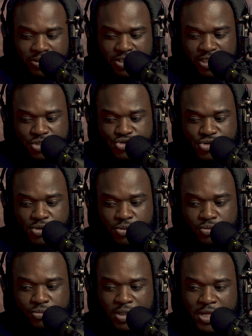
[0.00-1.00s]

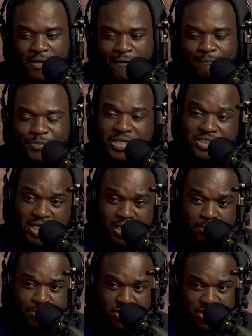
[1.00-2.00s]
progesterone. The
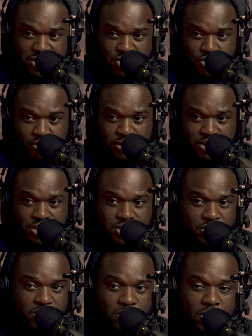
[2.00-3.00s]
second progesterone is
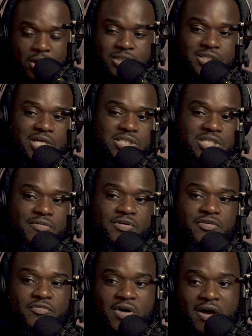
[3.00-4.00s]
just gonna cost like
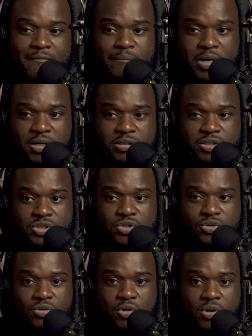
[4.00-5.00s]
$75,
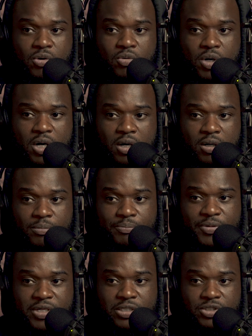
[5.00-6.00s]
because
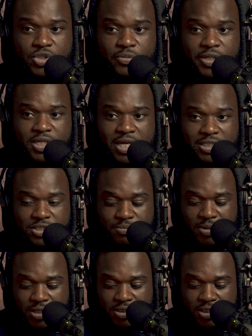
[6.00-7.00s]
you already got
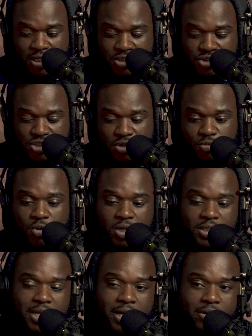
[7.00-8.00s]
your medication and
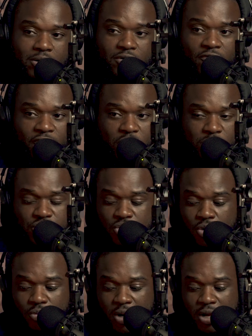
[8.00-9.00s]
whatnot on the
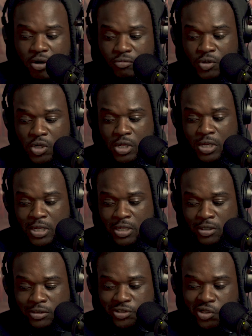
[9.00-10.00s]
first go
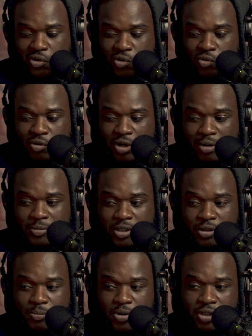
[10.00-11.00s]
round. So I'm
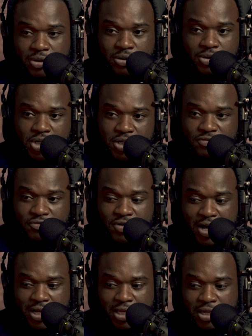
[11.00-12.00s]
gonna bring her again
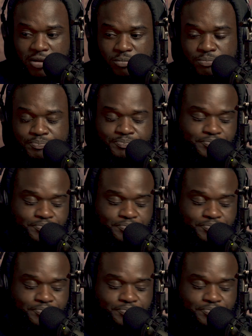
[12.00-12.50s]
Friday,